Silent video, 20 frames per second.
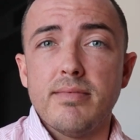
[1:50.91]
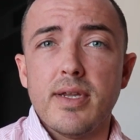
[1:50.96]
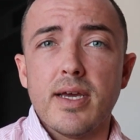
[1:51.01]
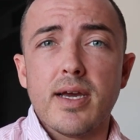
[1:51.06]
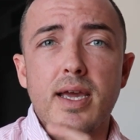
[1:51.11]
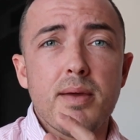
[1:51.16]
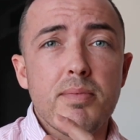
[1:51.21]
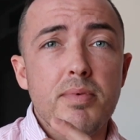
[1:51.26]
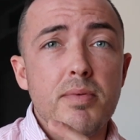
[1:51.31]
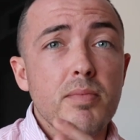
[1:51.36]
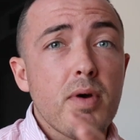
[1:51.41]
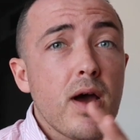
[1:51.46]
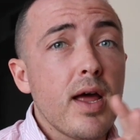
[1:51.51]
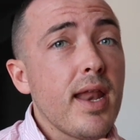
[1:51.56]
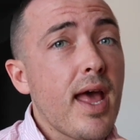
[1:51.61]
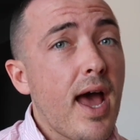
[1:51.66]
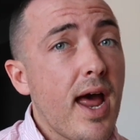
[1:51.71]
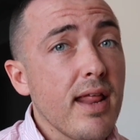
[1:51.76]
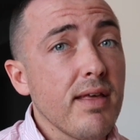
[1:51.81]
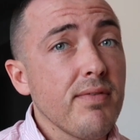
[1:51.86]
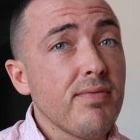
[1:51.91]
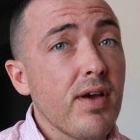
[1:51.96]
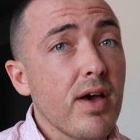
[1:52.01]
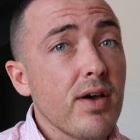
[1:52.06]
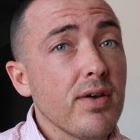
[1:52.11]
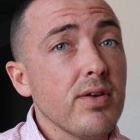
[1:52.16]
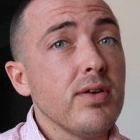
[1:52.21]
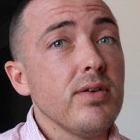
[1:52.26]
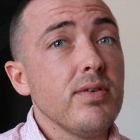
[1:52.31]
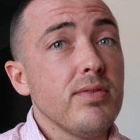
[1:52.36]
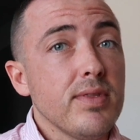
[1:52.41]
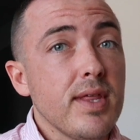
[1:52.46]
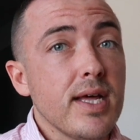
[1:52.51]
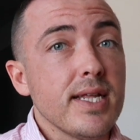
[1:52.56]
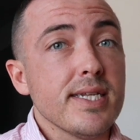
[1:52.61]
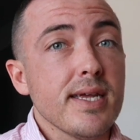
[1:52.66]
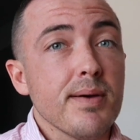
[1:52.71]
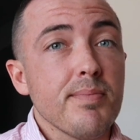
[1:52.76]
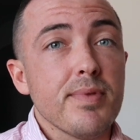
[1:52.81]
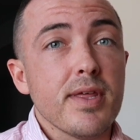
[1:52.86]
Now keep in mind adding value,
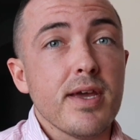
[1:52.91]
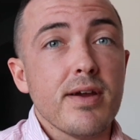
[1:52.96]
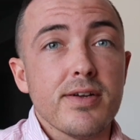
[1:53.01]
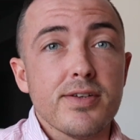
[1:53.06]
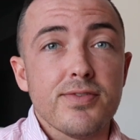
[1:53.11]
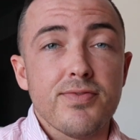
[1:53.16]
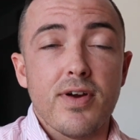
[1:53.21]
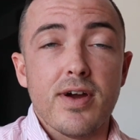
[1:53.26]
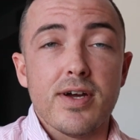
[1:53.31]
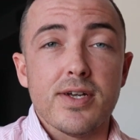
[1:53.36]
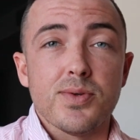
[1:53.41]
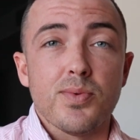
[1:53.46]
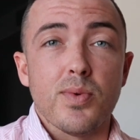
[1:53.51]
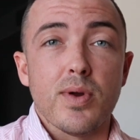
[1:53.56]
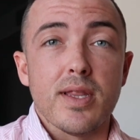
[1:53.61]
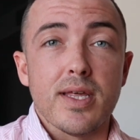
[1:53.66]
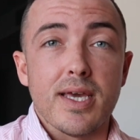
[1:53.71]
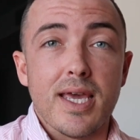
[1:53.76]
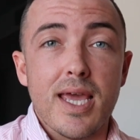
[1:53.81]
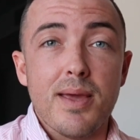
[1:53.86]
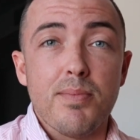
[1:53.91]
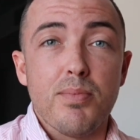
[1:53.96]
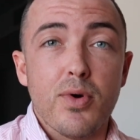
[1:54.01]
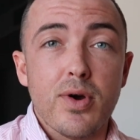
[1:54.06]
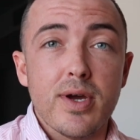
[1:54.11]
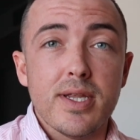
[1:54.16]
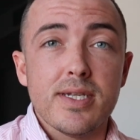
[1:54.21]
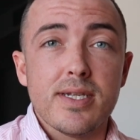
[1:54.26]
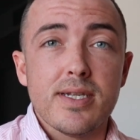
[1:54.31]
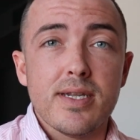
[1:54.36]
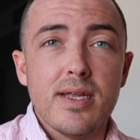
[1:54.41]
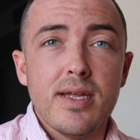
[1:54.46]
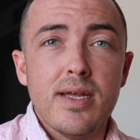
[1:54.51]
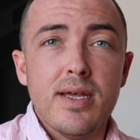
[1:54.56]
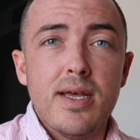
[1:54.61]
that's up there as far as one of the key points.